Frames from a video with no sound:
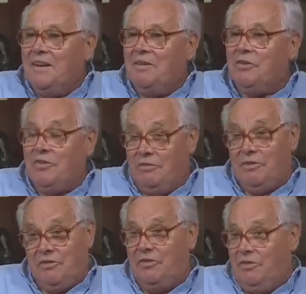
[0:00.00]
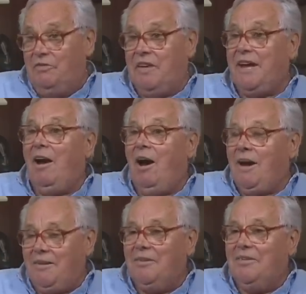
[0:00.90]
It was very
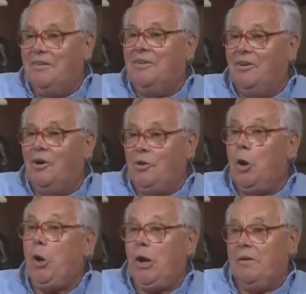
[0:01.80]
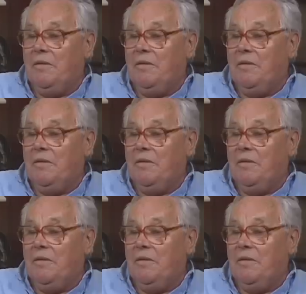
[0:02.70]
hard on her,